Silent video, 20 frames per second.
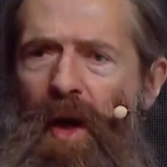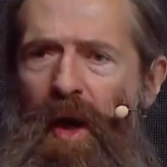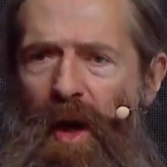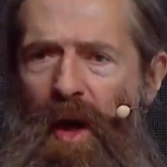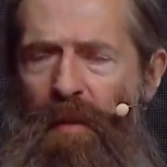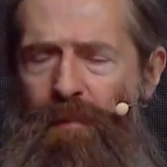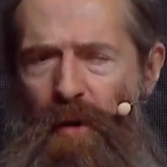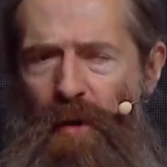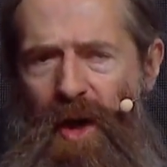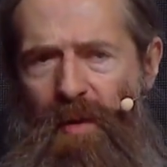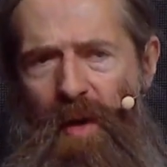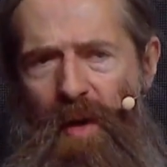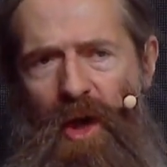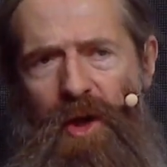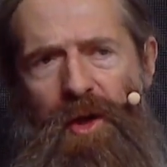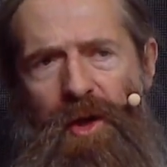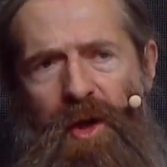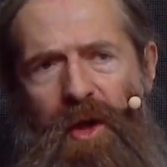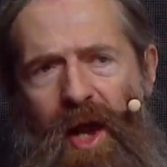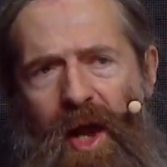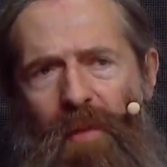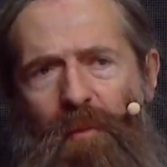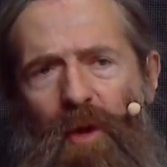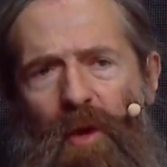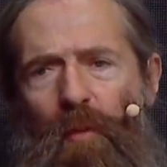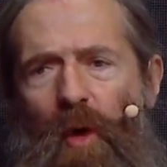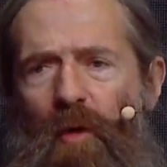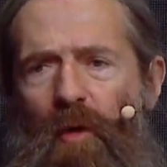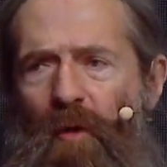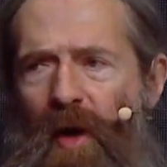is pretty much the same as
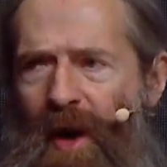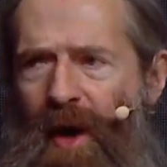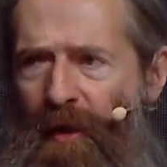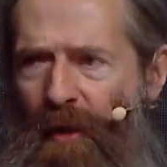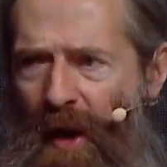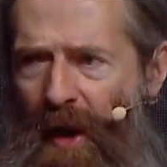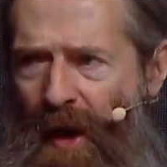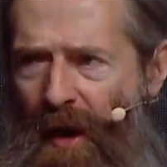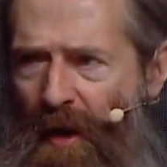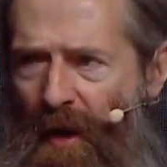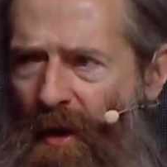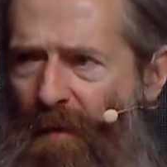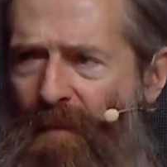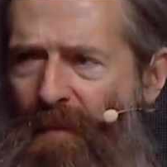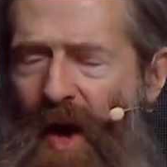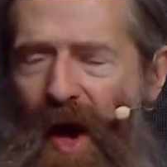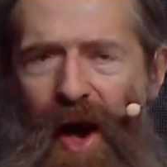what Ray thinks.